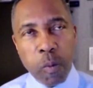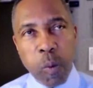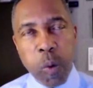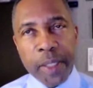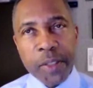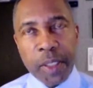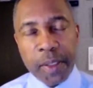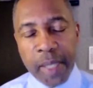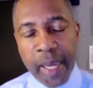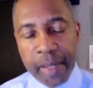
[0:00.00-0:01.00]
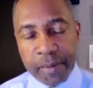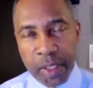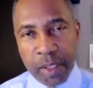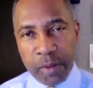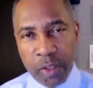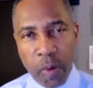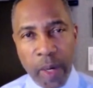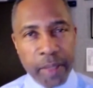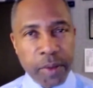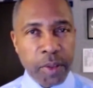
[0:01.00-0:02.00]
What is it that the
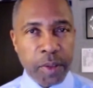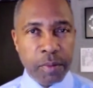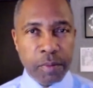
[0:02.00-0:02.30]
U.S.